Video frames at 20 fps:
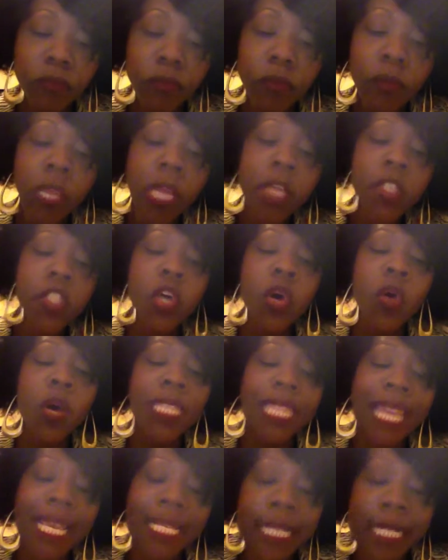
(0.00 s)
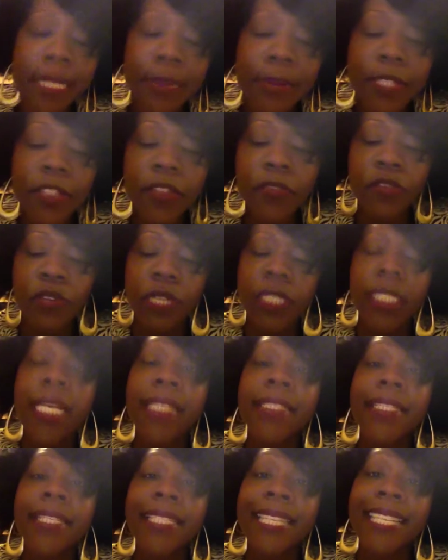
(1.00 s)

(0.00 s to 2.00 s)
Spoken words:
So less expensive drug testing,